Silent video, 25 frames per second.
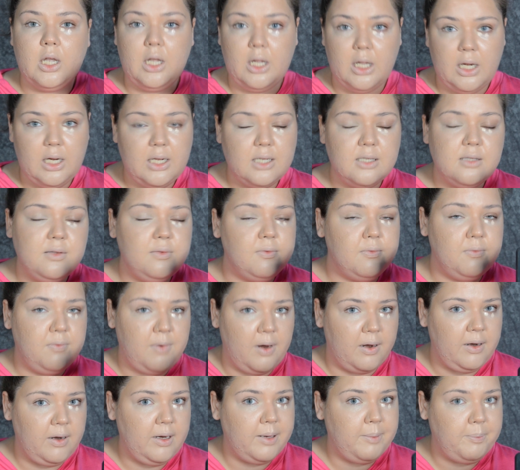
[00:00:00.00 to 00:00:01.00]
It is
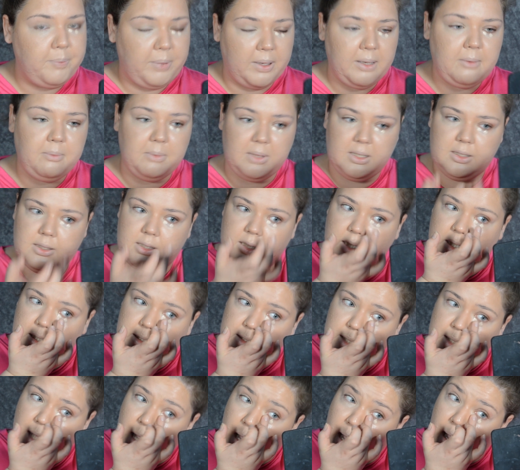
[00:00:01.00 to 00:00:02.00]
very
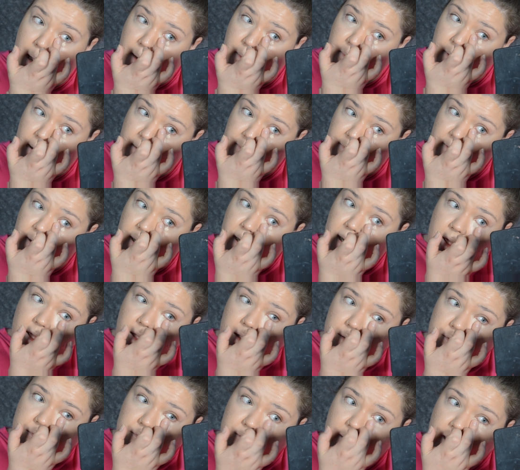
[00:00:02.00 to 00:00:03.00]
pigmented. However,
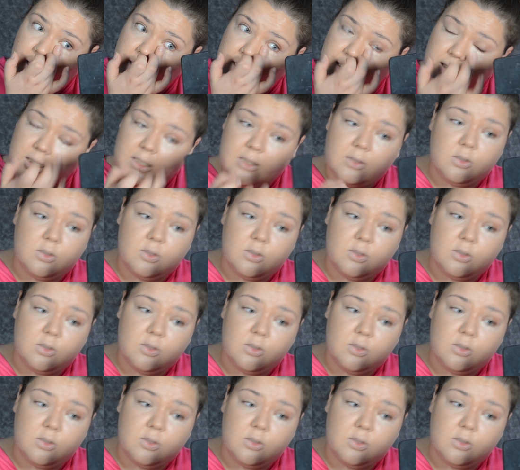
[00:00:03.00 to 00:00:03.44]
the fact it's